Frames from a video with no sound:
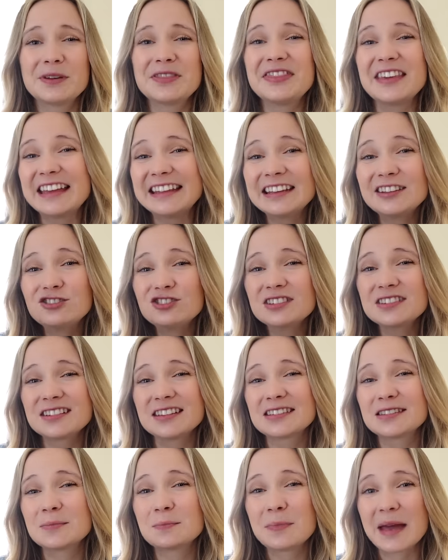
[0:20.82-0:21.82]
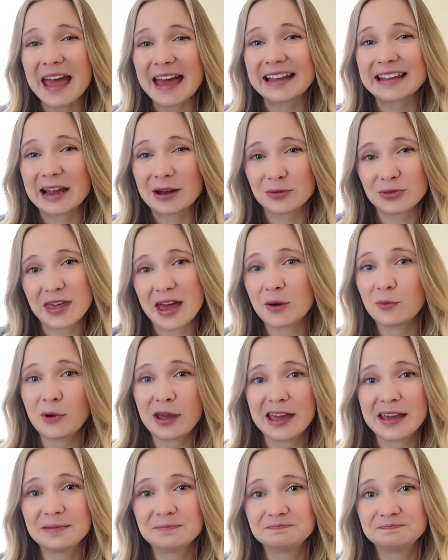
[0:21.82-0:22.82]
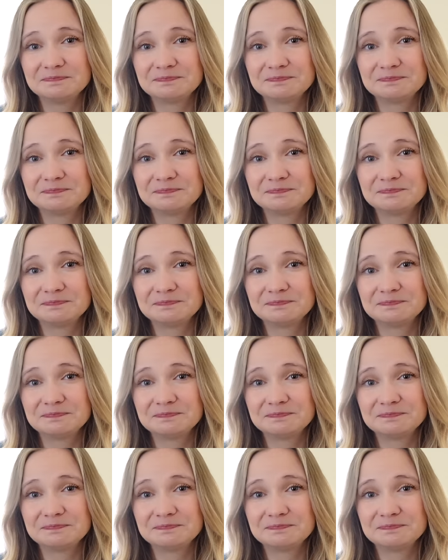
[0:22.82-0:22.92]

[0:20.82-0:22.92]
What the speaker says: but then it just doesn't pan out that way.